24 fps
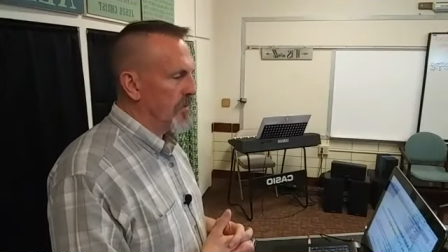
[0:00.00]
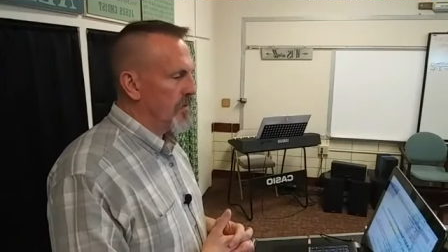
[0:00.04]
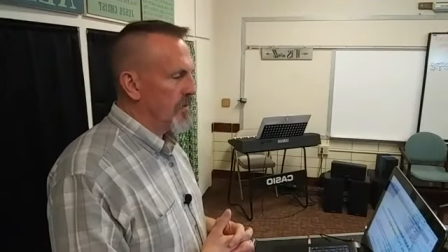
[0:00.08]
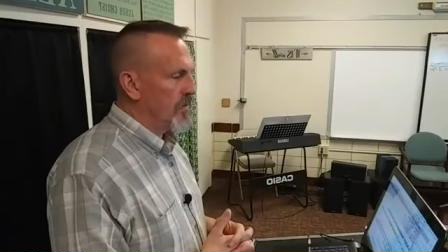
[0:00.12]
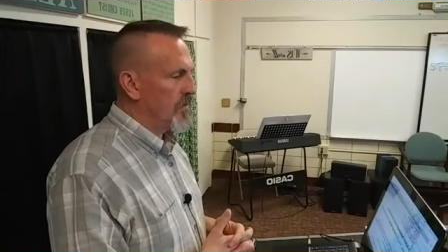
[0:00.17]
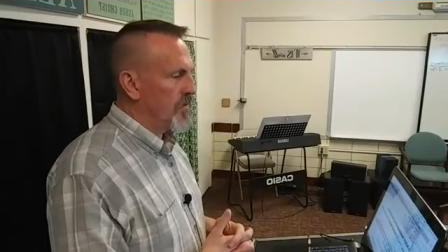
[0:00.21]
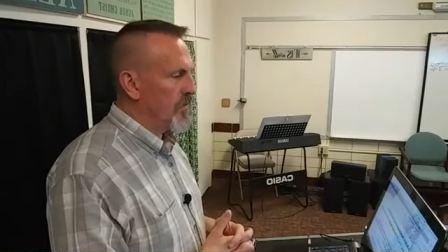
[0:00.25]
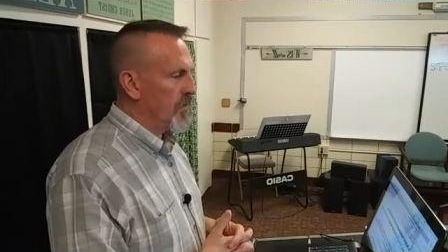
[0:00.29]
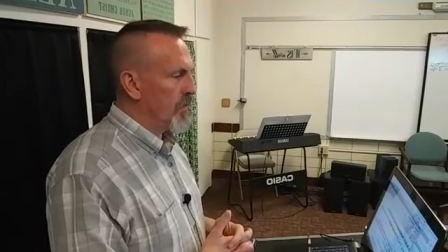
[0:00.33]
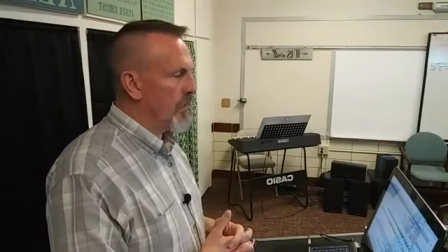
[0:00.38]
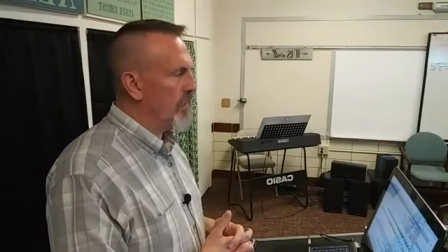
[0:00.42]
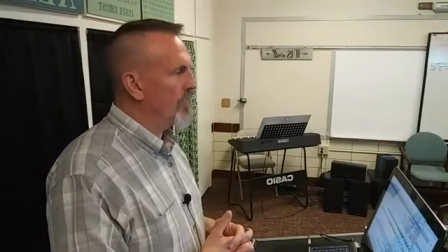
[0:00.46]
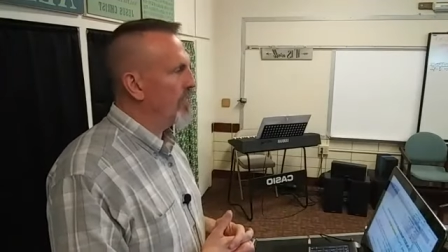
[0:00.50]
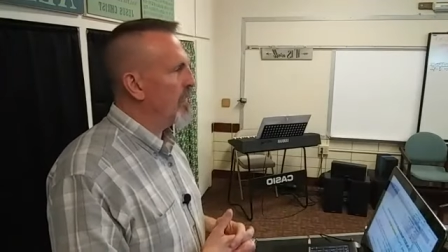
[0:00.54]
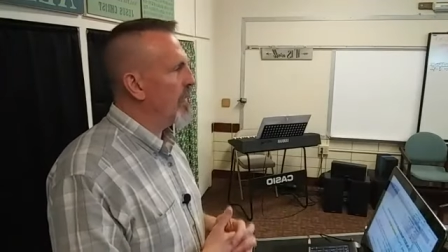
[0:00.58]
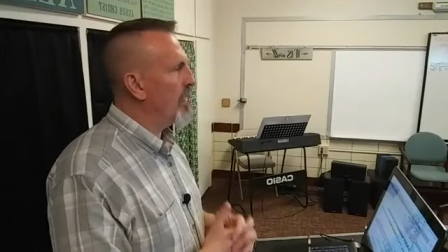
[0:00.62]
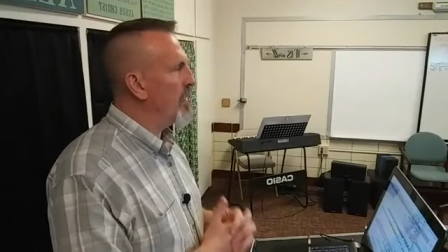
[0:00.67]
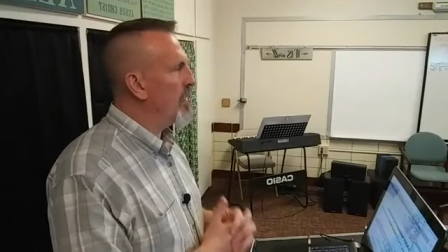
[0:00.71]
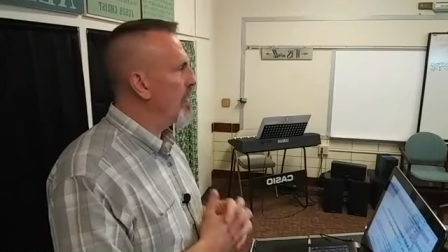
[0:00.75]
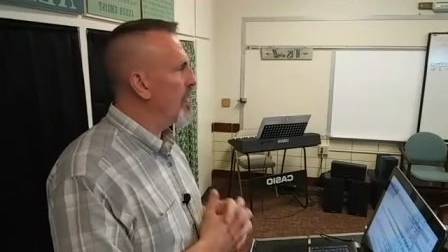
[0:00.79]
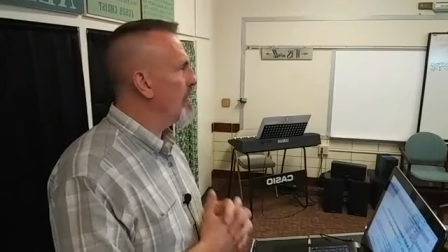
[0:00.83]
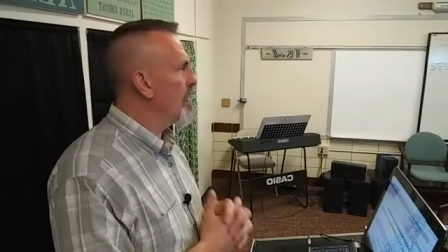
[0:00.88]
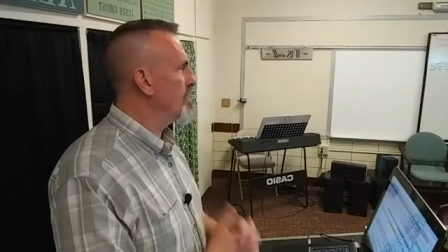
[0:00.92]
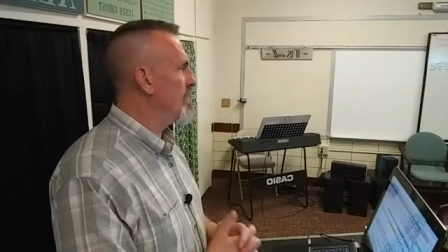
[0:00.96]
So if they
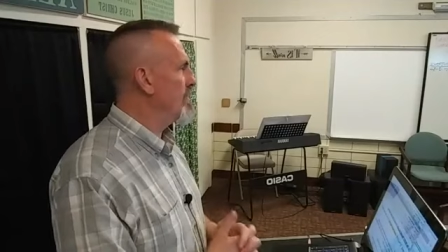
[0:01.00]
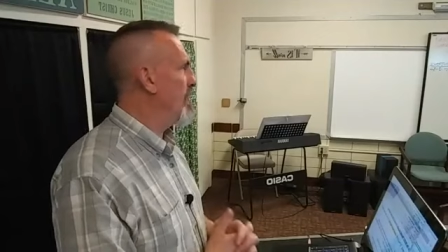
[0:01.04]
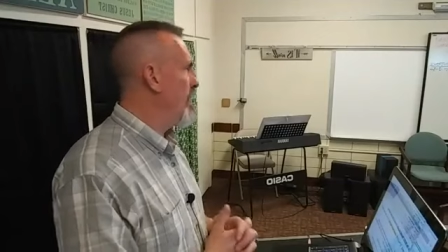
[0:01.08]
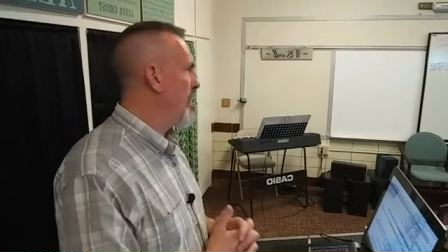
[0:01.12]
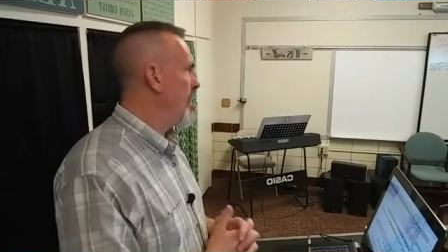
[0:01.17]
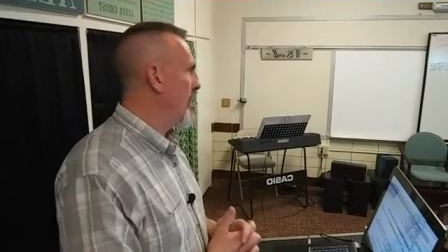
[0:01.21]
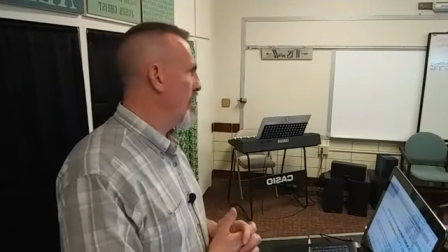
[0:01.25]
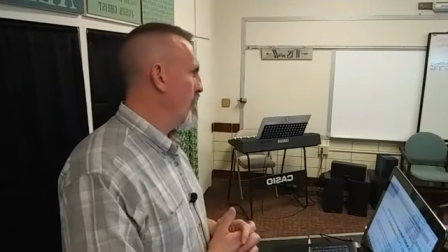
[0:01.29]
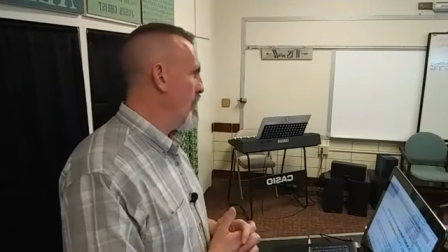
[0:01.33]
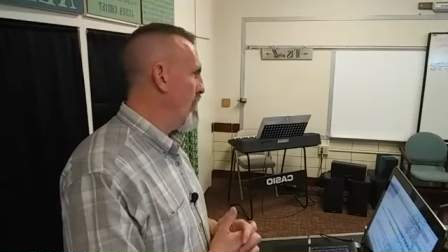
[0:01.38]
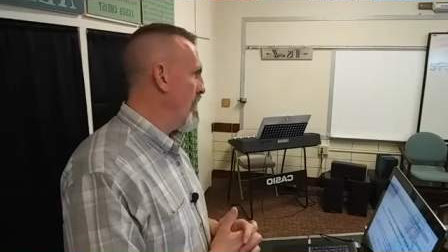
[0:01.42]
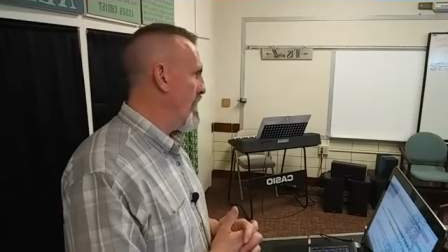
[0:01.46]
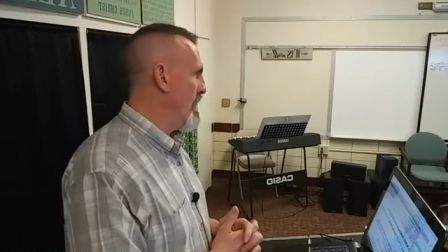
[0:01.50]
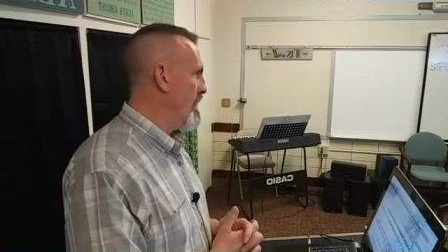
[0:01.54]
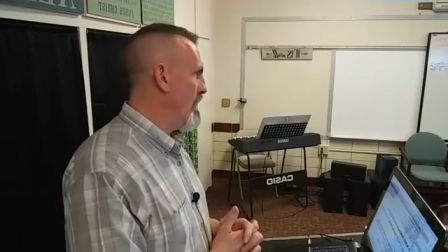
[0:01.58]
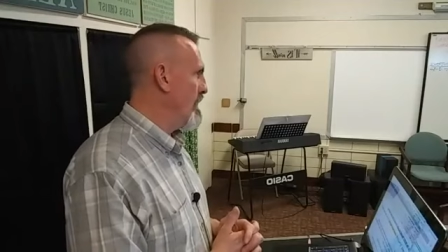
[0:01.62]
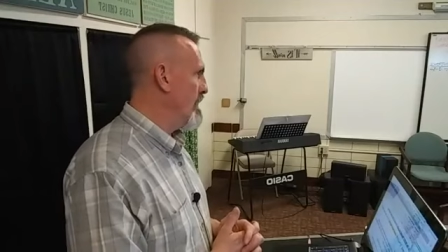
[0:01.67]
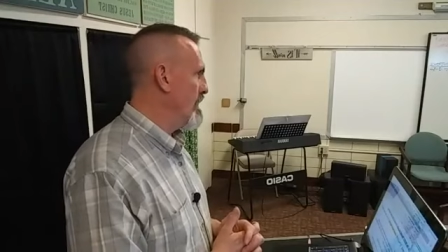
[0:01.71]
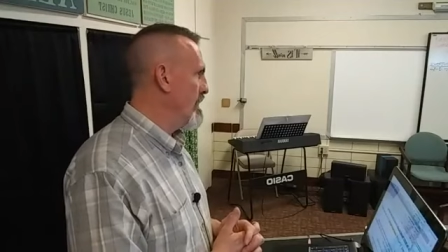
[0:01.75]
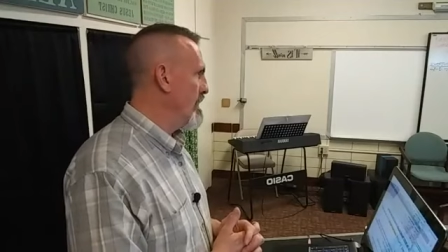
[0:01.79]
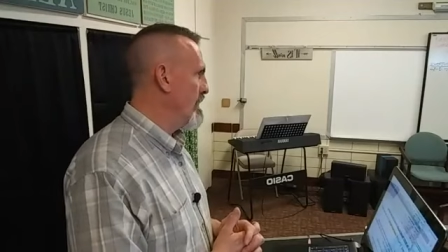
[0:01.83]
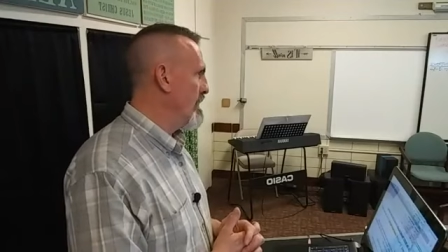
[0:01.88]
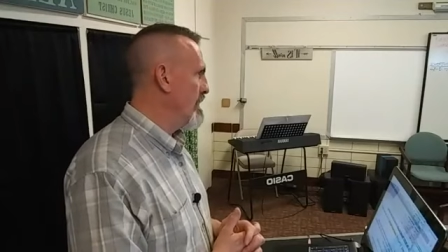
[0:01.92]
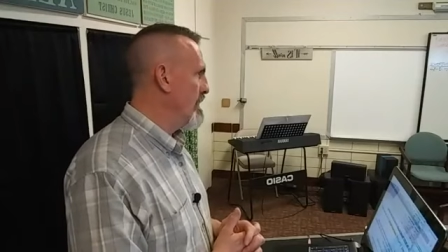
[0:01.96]
are taken
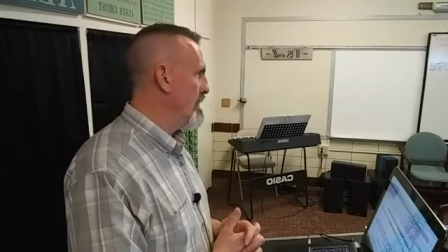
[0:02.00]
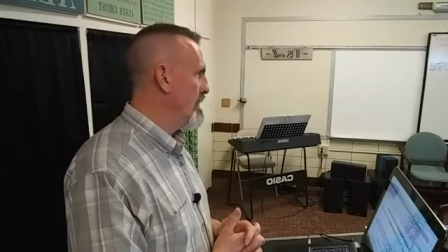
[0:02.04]
away,